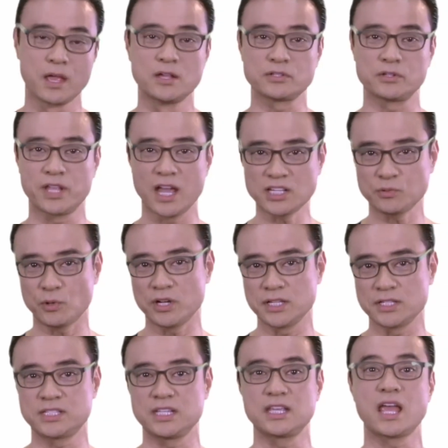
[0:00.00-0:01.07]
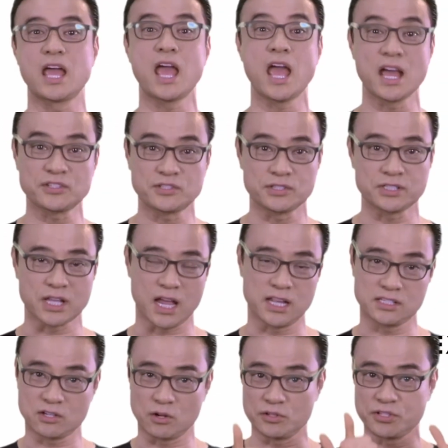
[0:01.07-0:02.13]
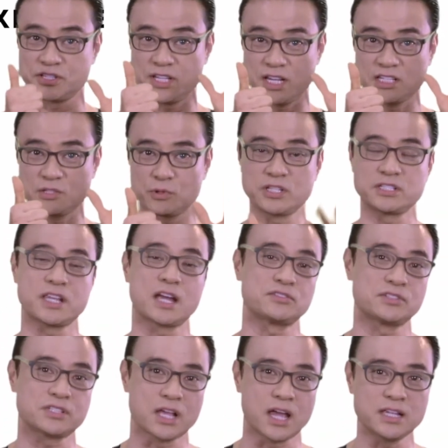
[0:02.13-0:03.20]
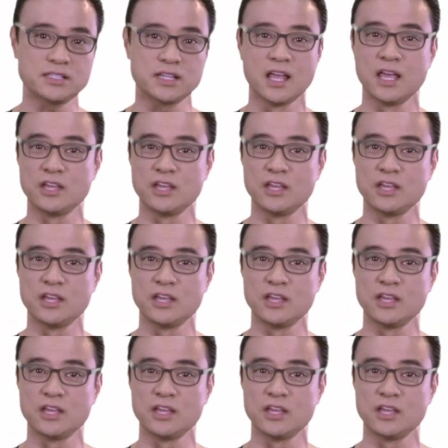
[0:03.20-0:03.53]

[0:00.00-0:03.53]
So next one is the exercise. It's called sixth one is exercise.